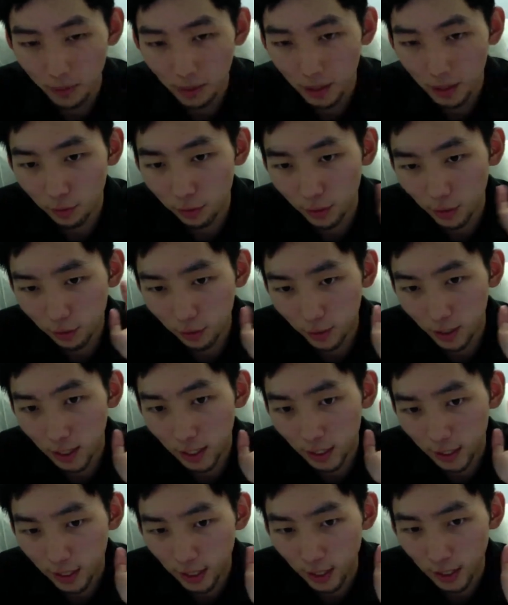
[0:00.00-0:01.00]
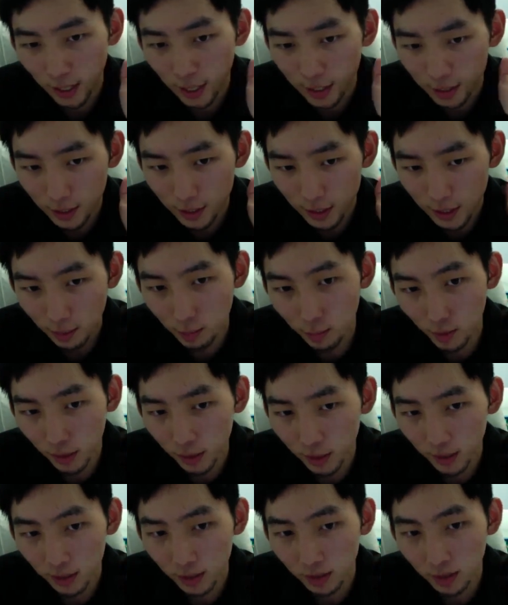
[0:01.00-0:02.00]
Even if I can't answer
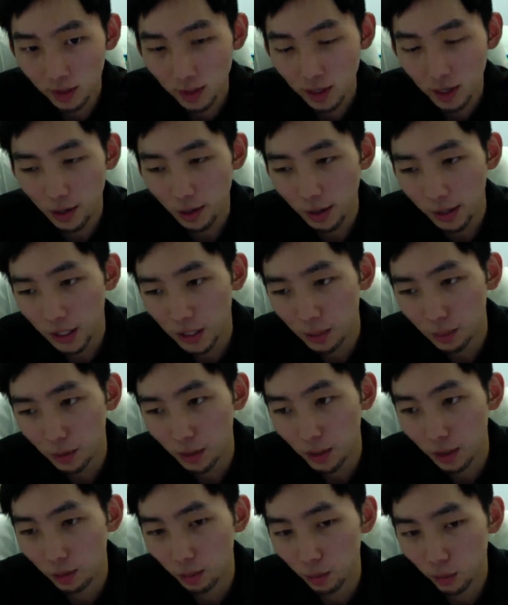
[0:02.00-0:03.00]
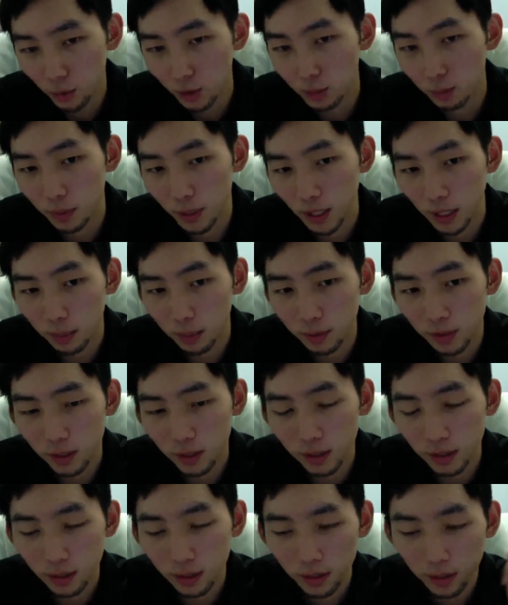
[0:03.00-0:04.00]
something, our expert would be able
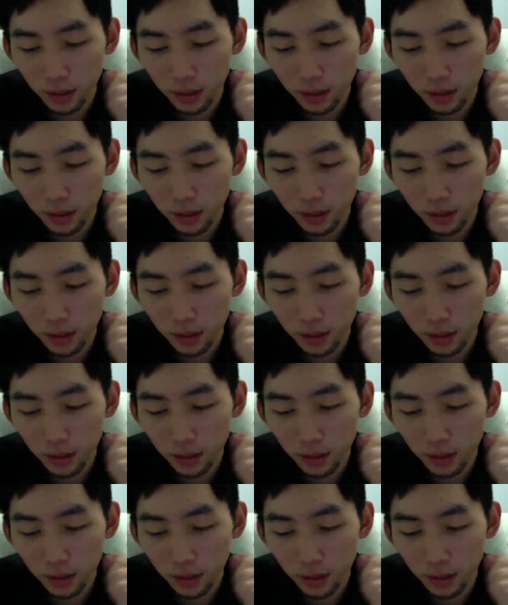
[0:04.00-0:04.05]
to